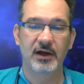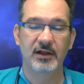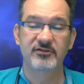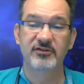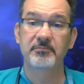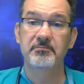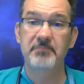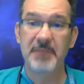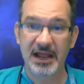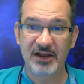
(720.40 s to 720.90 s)

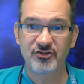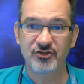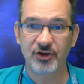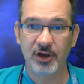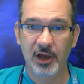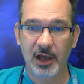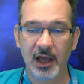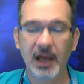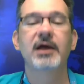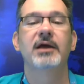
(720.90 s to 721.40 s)

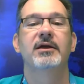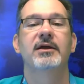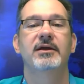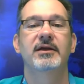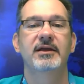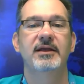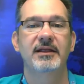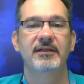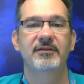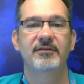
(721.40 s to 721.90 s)
dementia,
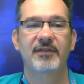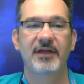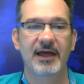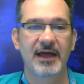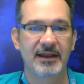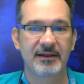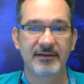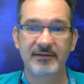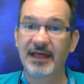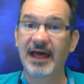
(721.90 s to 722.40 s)

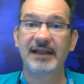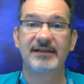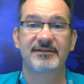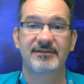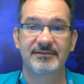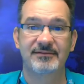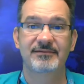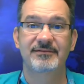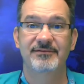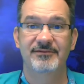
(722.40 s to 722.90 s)
that
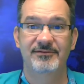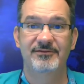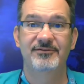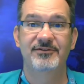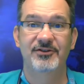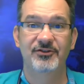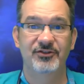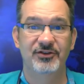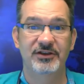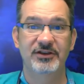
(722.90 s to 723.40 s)

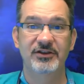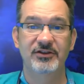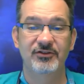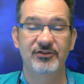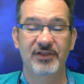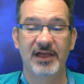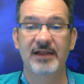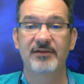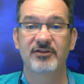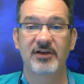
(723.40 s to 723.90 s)

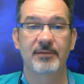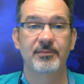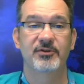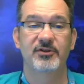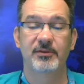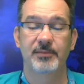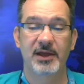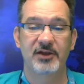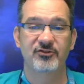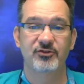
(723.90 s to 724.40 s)
type of
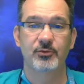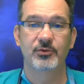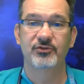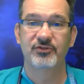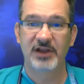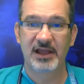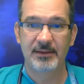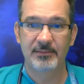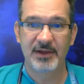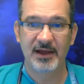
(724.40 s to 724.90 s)
dementia was
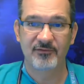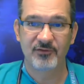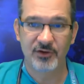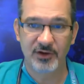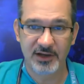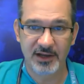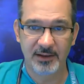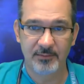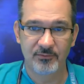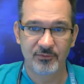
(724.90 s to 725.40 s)
named after
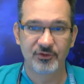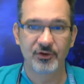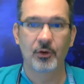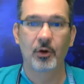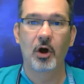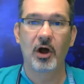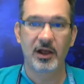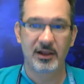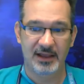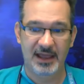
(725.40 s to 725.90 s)
him. So
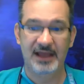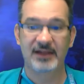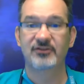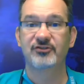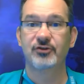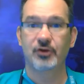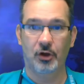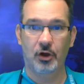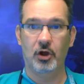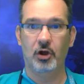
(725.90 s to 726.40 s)
hence
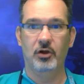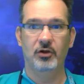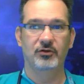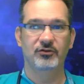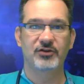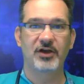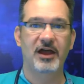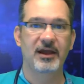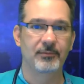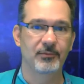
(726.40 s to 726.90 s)

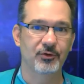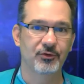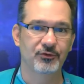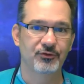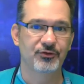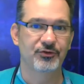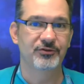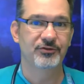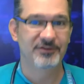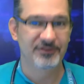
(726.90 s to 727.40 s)

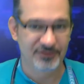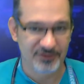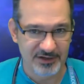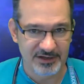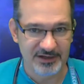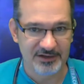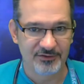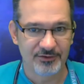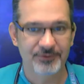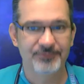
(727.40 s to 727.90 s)
Alzheimer's
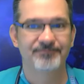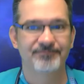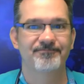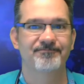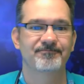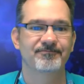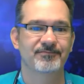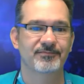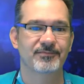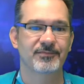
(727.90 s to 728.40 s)
disease.
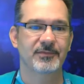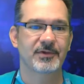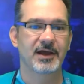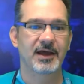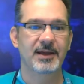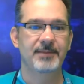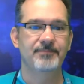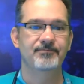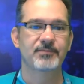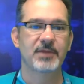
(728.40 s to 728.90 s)

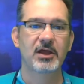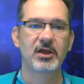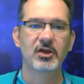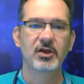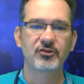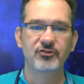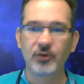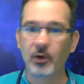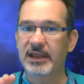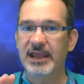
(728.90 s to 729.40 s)
Okay.
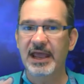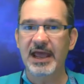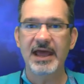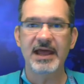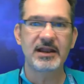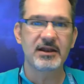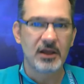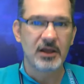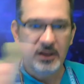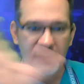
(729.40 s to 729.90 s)
So
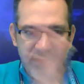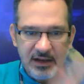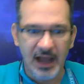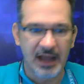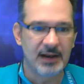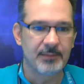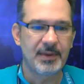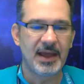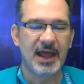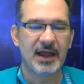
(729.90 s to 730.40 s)
again, kind
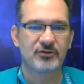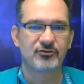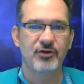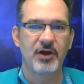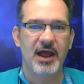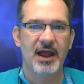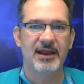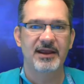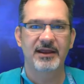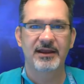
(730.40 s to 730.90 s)
of
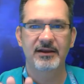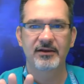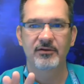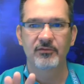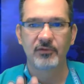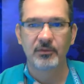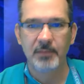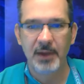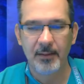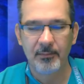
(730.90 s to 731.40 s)
backtracking.
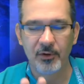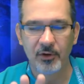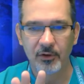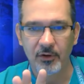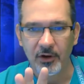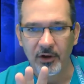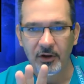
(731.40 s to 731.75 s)
Remember,